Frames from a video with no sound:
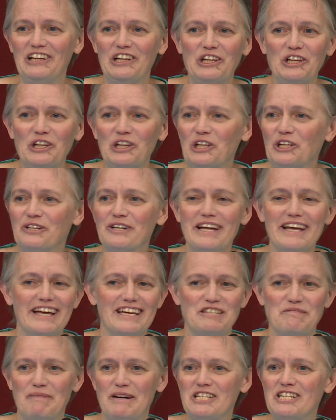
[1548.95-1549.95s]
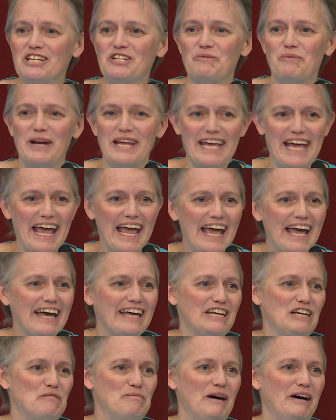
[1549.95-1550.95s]
learning as much as we
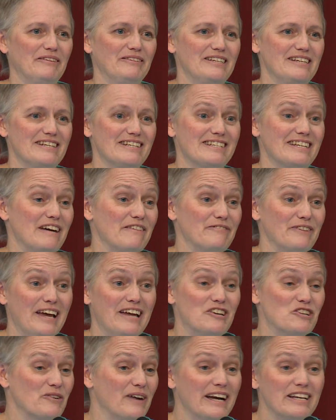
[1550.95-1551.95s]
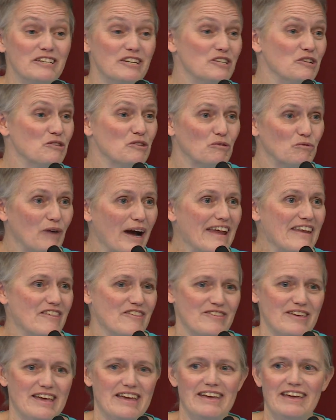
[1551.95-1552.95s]
can about this stuff and trying to do the right
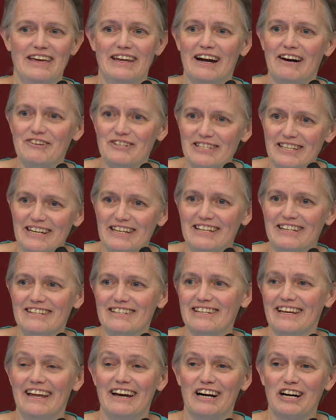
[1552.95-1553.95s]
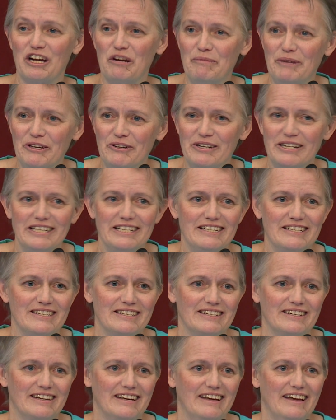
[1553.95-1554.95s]
thing in our cities and our
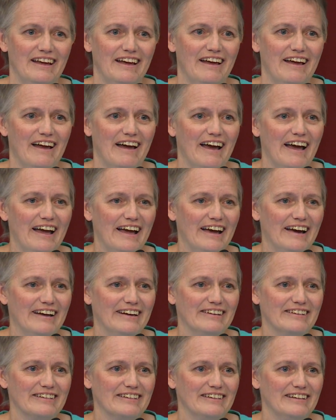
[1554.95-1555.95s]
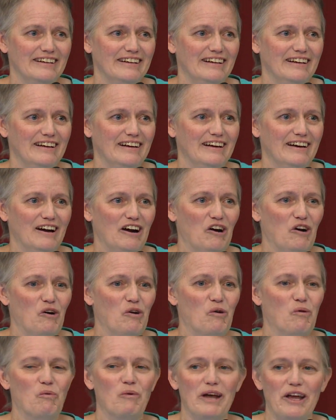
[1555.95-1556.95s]
communities. And
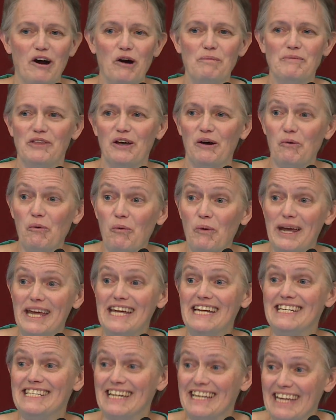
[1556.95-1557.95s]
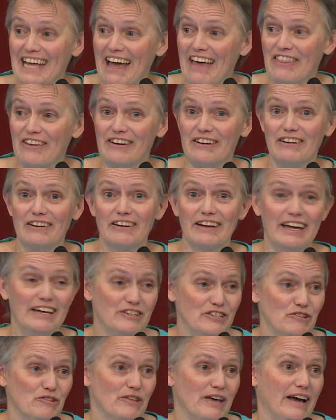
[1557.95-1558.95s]
we hope that we together can
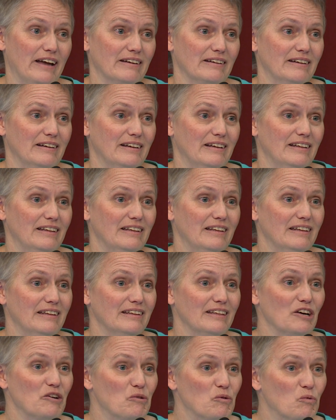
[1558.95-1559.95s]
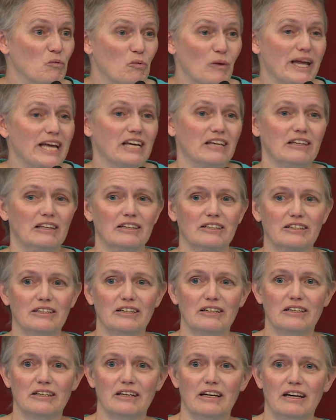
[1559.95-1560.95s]
do that, that we can
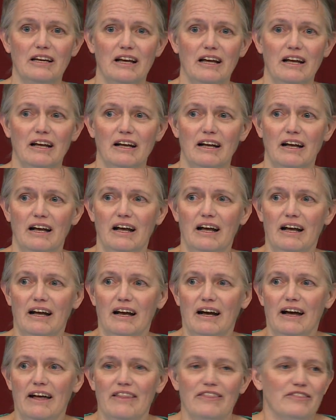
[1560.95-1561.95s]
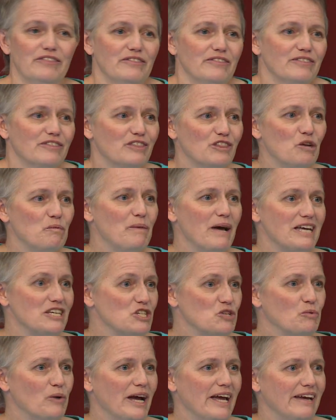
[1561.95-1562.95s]
learn the
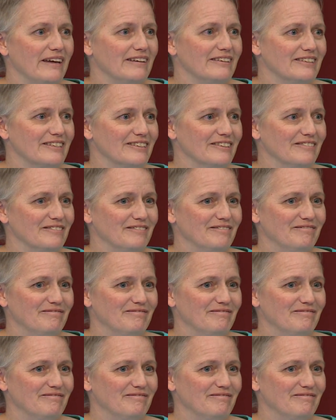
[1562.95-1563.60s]
best way to